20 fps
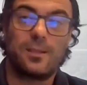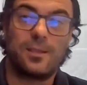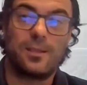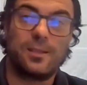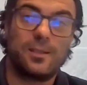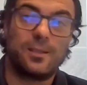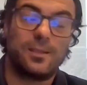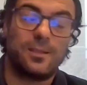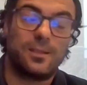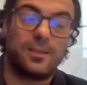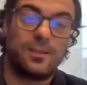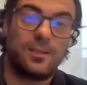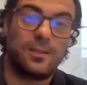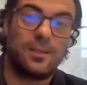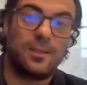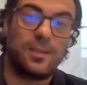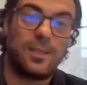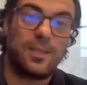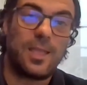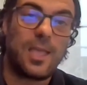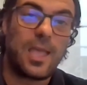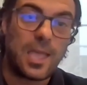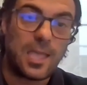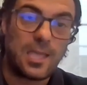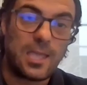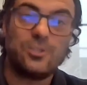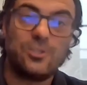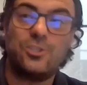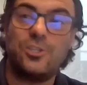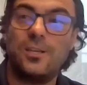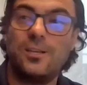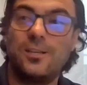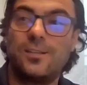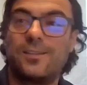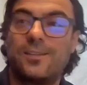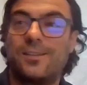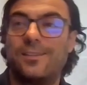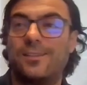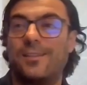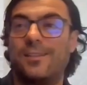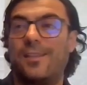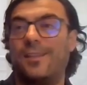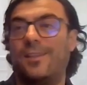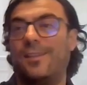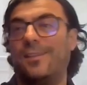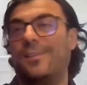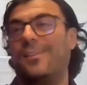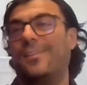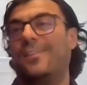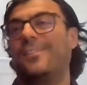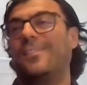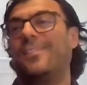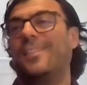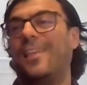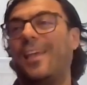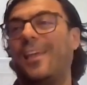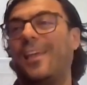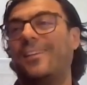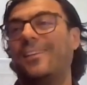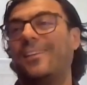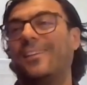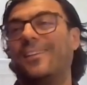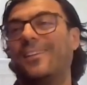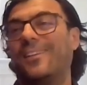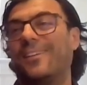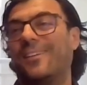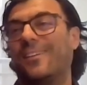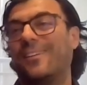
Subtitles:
aging than